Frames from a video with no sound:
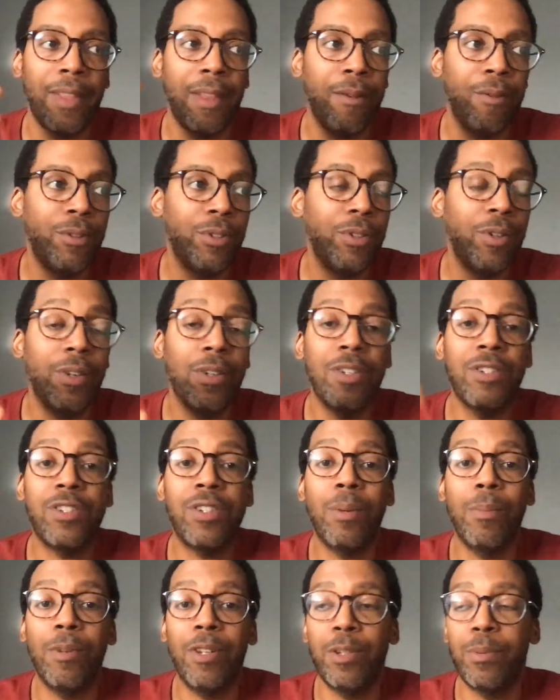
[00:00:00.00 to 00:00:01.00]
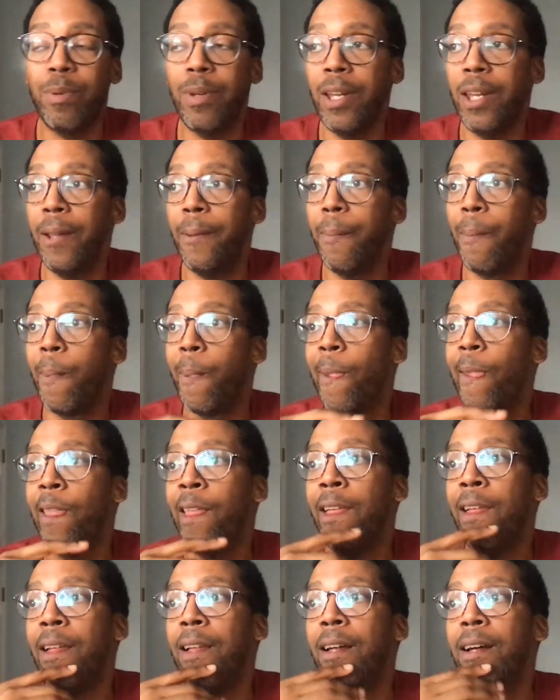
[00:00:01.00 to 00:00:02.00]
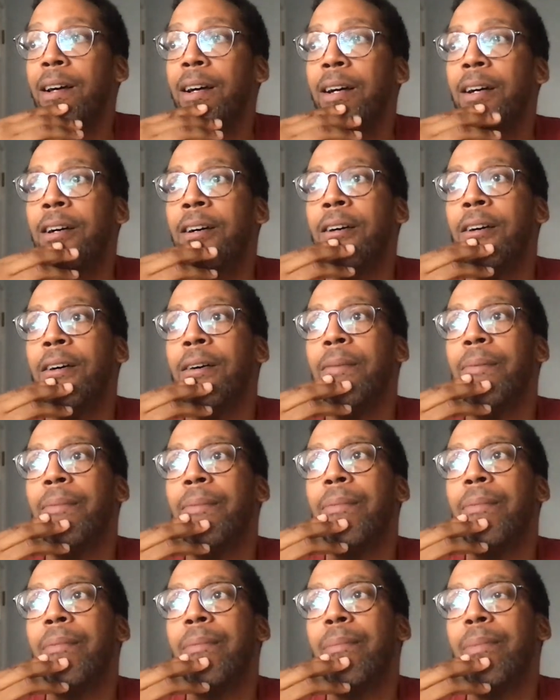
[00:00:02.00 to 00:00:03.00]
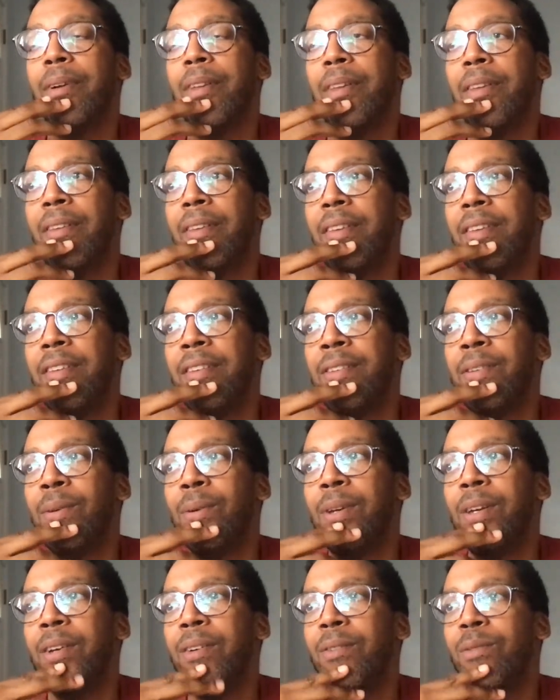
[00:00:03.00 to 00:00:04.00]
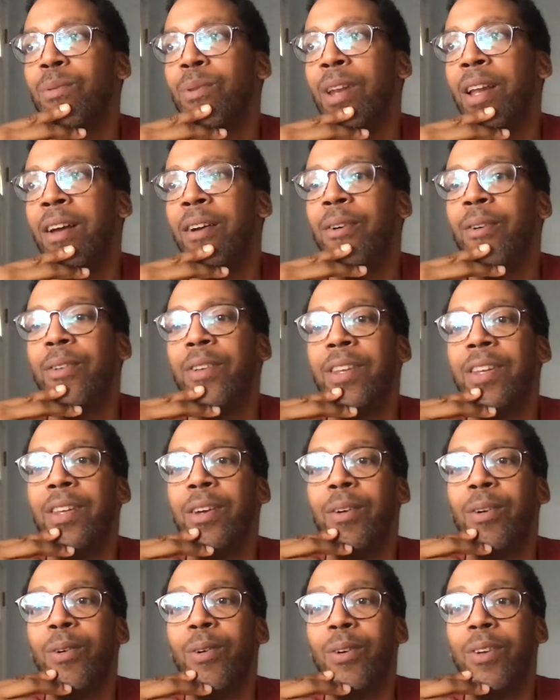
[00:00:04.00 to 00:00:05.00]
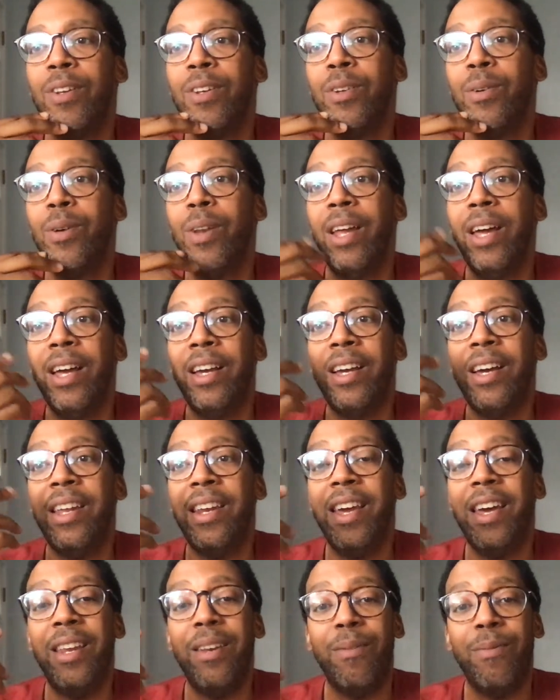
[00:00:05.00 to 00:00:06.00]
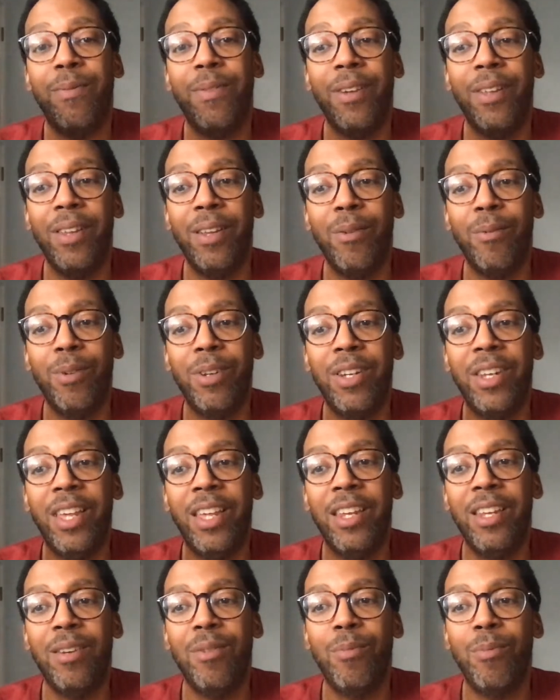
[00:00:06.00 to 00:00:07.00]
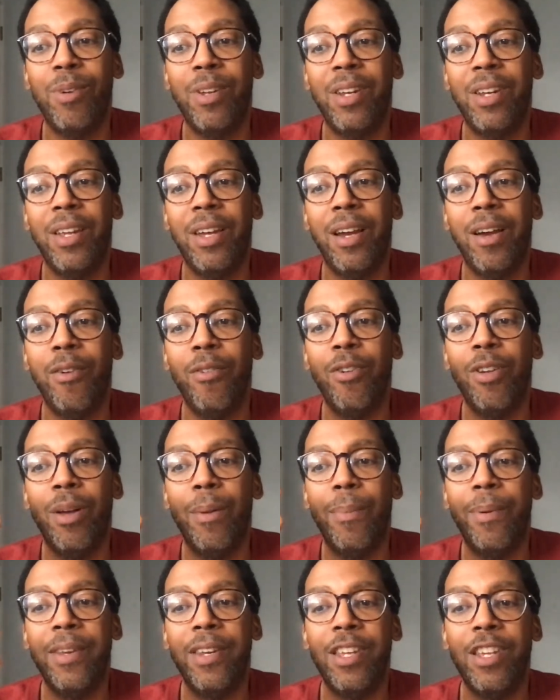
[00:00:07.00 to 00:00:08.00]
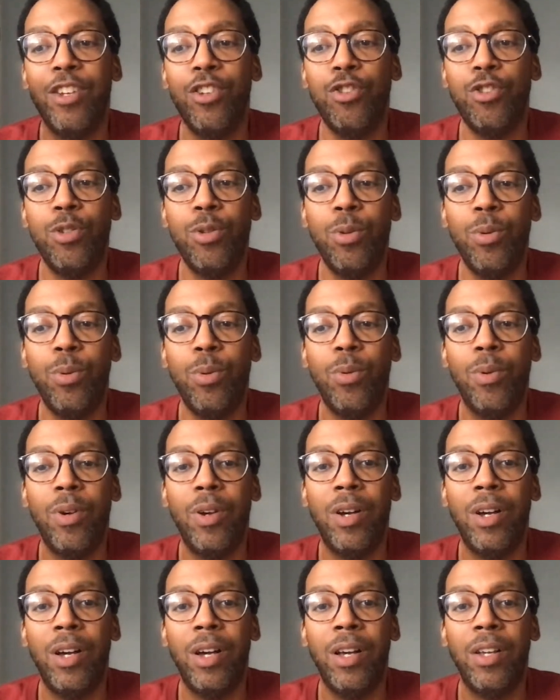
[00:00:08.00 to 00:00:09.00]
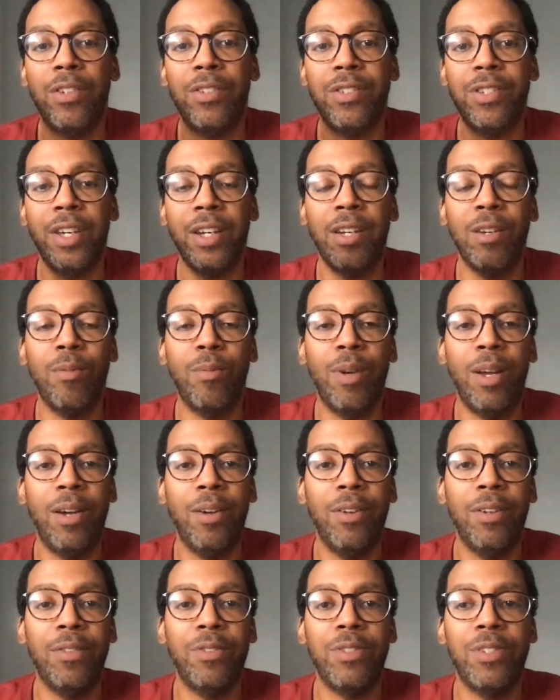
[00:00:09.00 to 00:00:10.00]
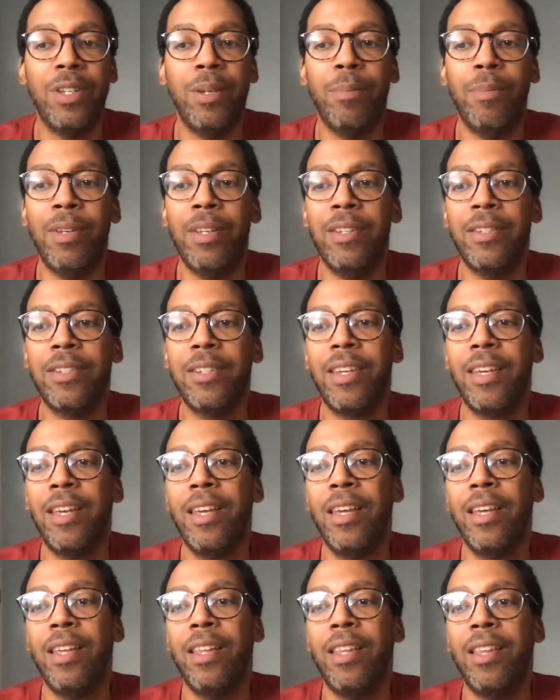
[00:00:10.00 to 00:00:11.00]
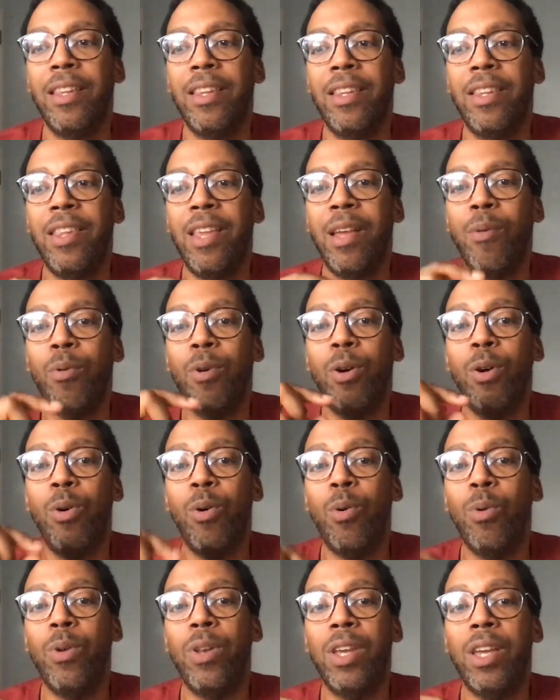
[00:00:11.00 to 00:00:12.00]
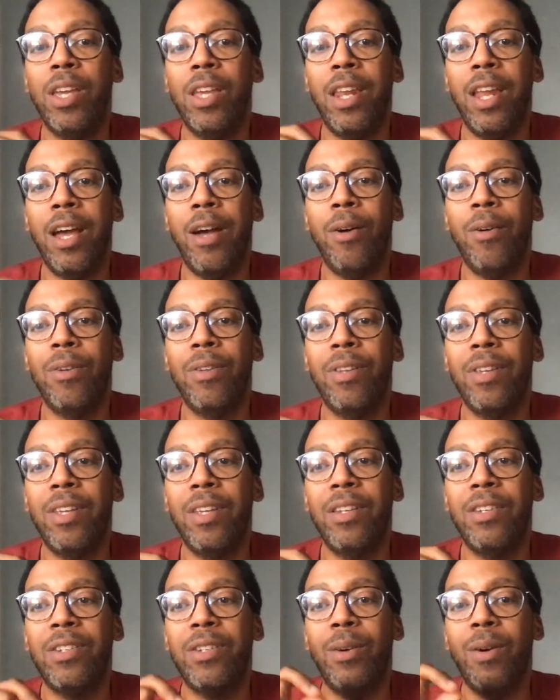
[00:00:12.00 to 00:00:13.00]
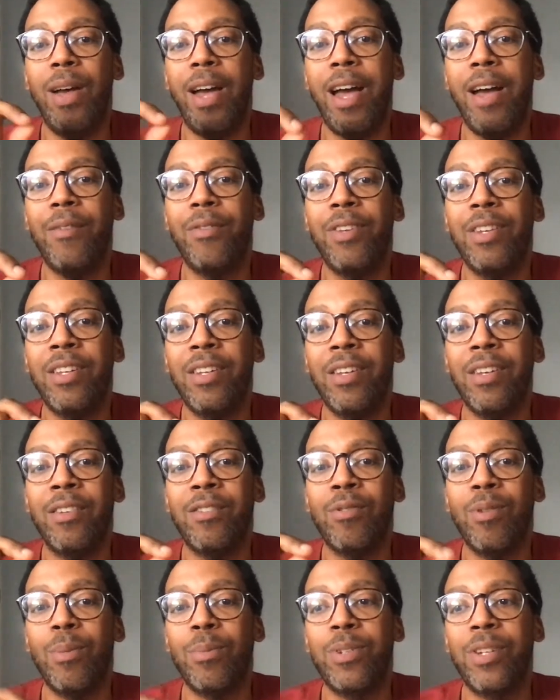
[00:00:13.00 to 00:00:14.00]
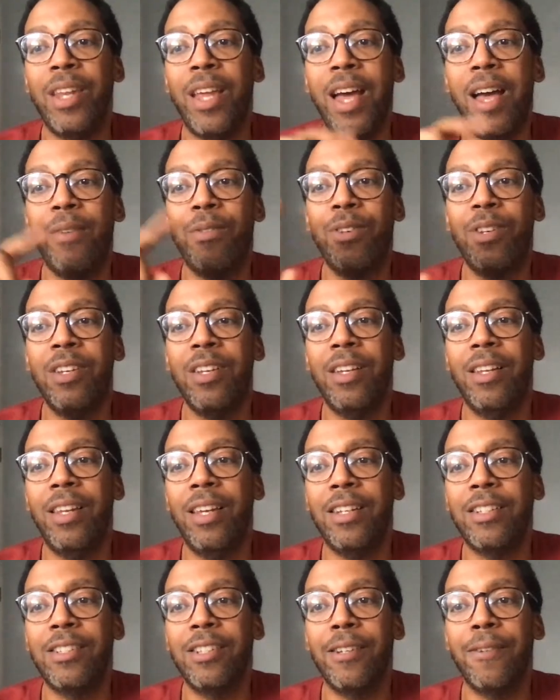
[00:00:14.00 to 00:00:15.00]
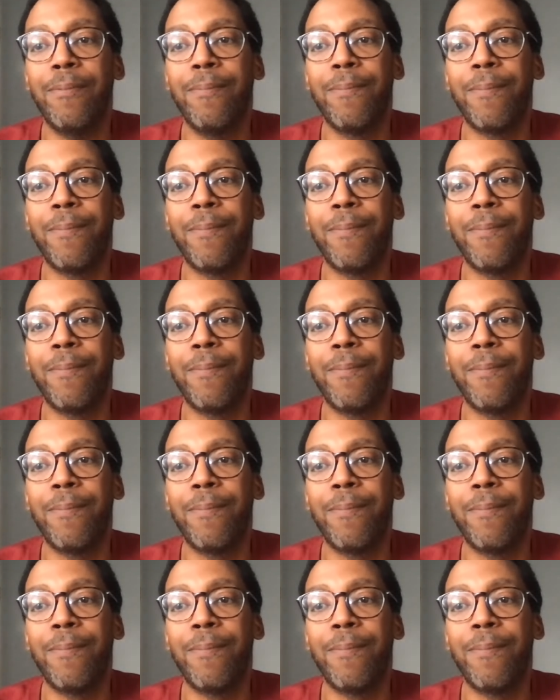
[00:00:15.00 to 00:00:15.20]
what's it called? The stimulus plan. But so here's what I heard that they're going to do, and I kind of had a feeling when they didn't want to hurry up and issue a second round of stimulus, they were holding it out until after Trump said after the election.